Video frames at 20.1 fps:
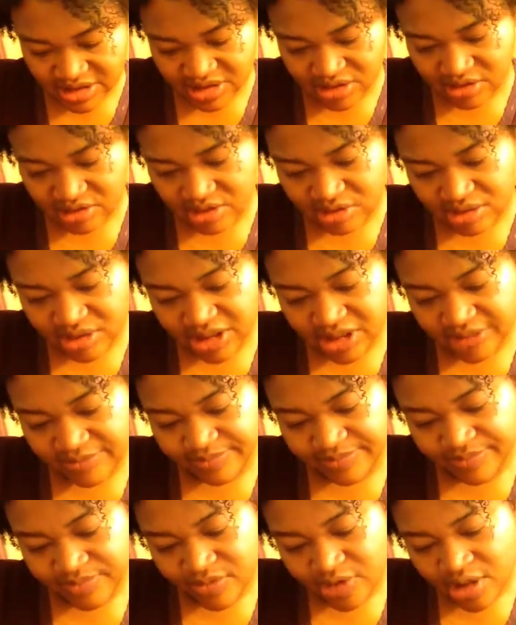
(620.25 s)
so okay.
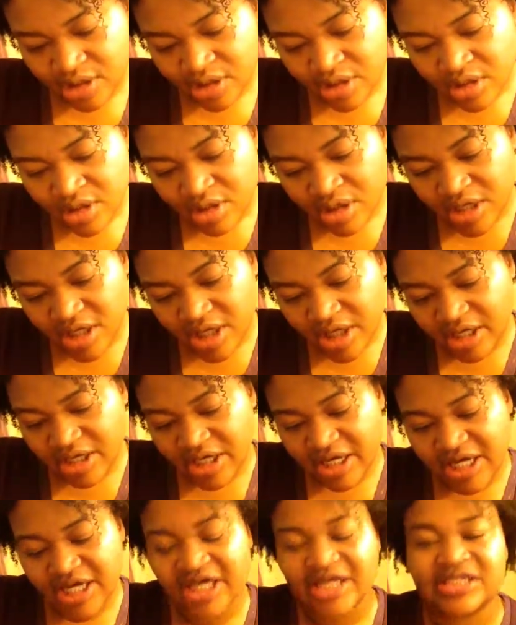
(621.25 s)
And
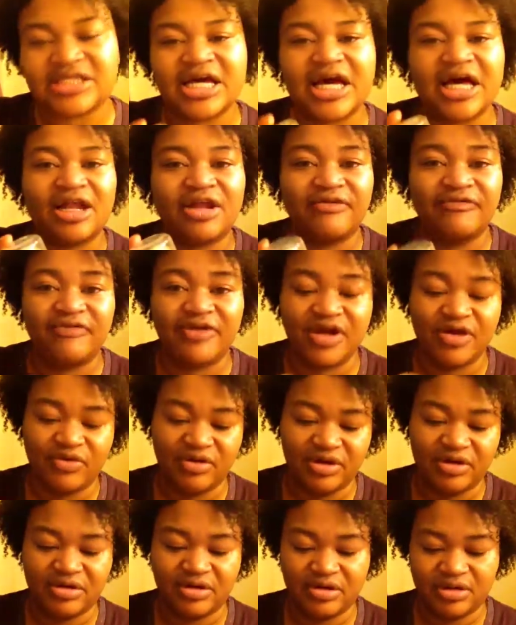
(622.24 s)
it has aloe vera